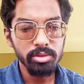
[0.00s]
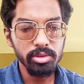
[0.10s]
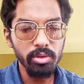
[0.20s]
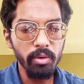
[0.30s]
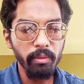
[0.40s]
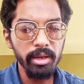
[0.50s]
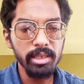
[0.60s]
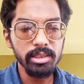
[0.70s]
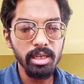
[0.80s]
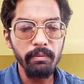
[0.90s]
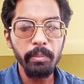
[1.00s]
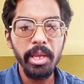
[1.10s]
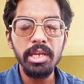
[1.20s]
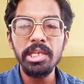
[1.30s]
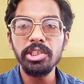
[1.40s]
So trainers,
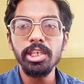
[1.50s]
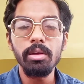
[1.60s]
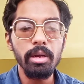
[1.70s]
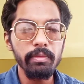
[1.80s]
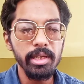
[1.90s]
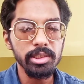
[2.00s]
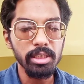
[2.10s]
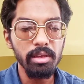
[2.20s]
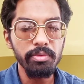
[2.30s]
compare and share your adventure.